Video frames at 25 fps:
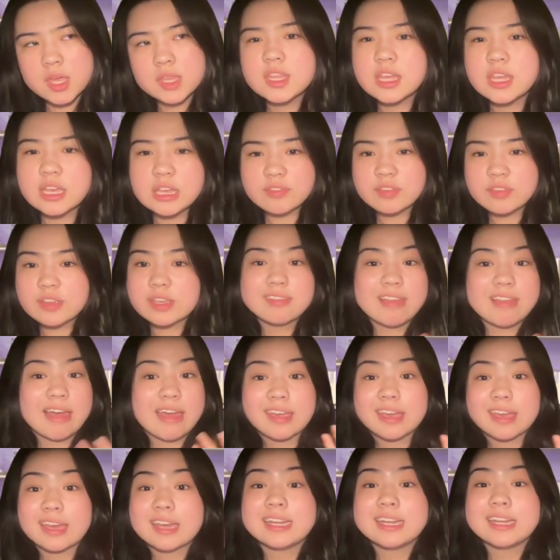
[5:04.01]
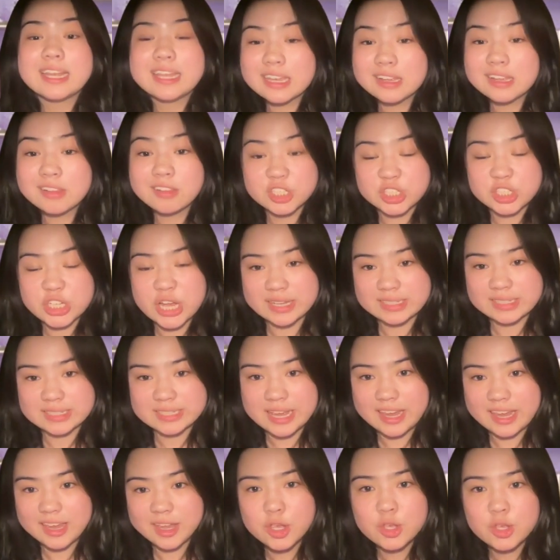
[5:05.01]
Think of it like an English
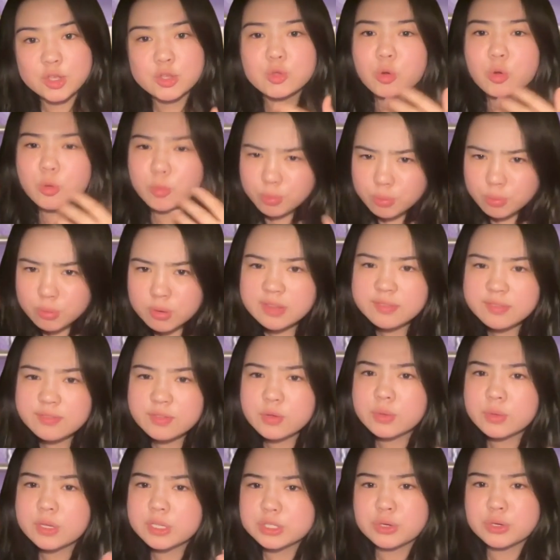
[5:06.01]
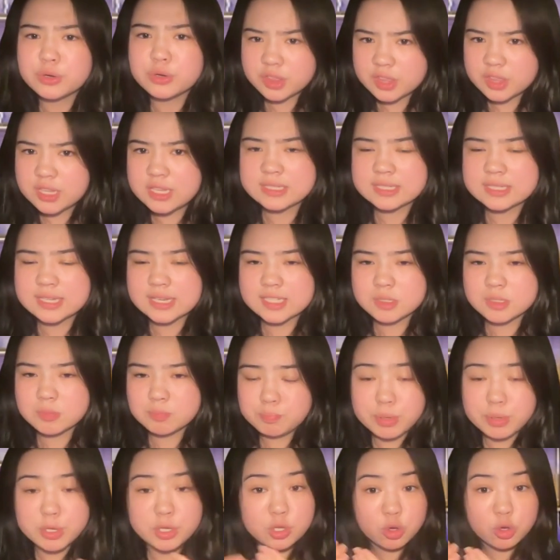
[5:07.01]
essay. Your preview is your thesis,
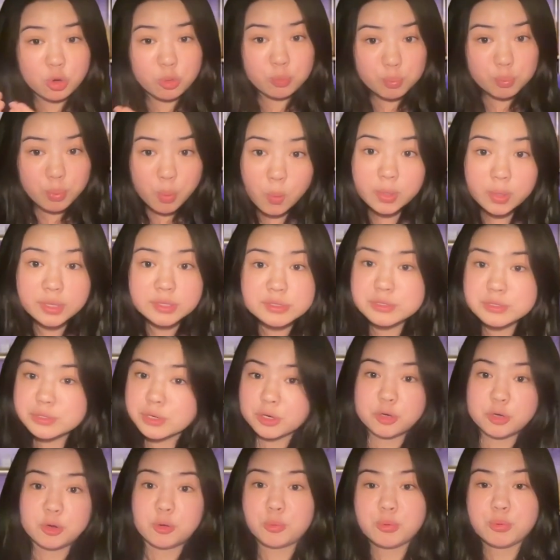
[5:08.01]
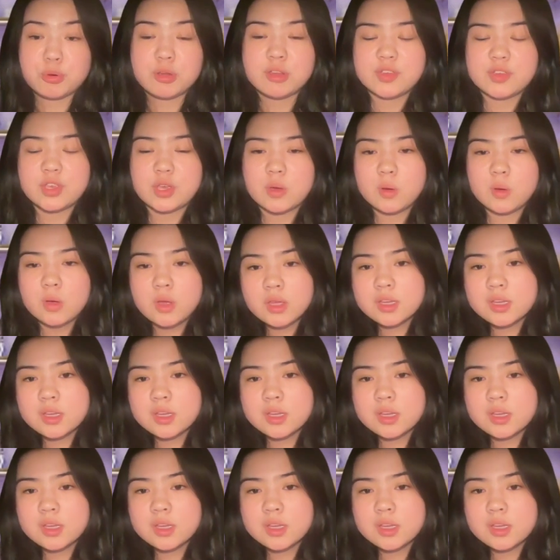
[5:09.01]
but your points are your preview.